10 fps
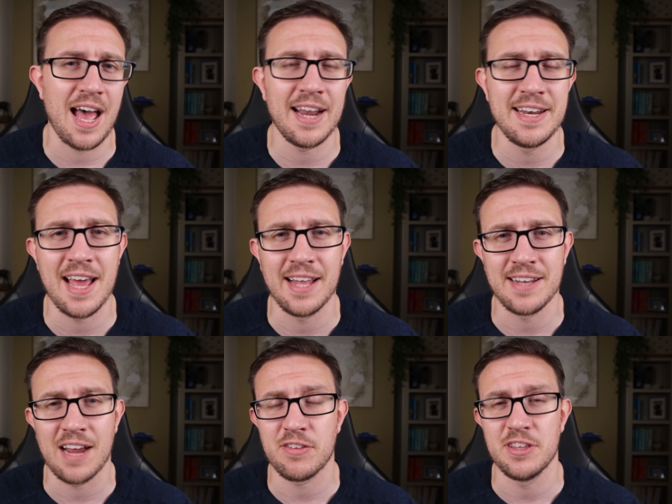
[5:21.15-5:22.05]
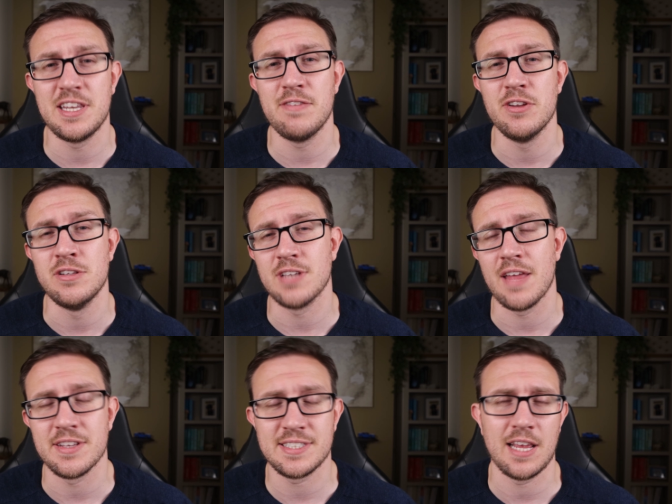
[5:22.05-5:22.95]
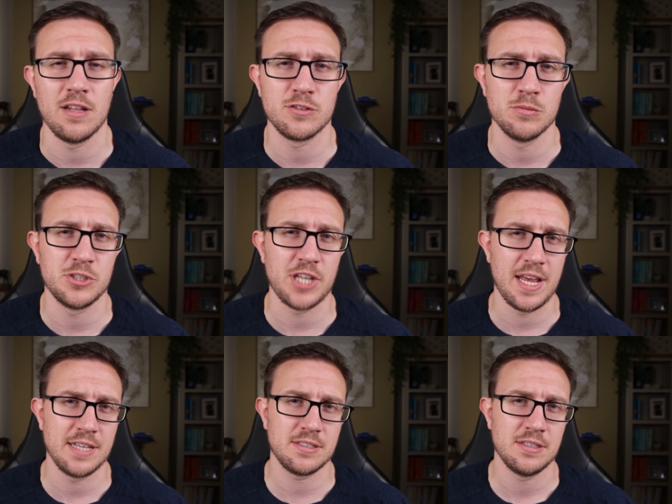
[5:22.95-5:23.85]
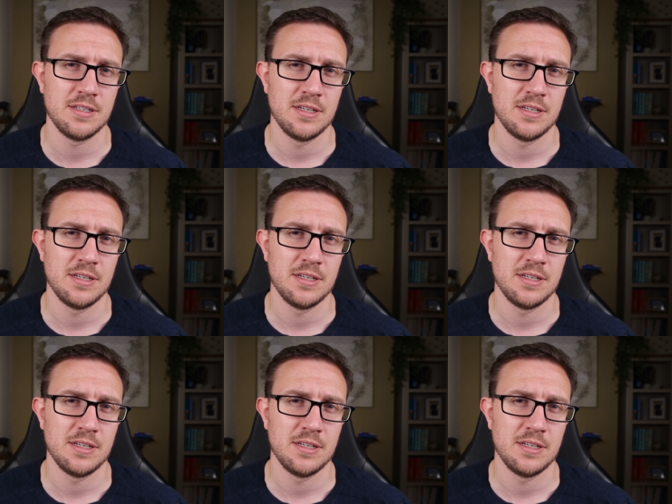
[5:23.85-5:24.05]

that I had in hand after the dividends and the sale of some shares.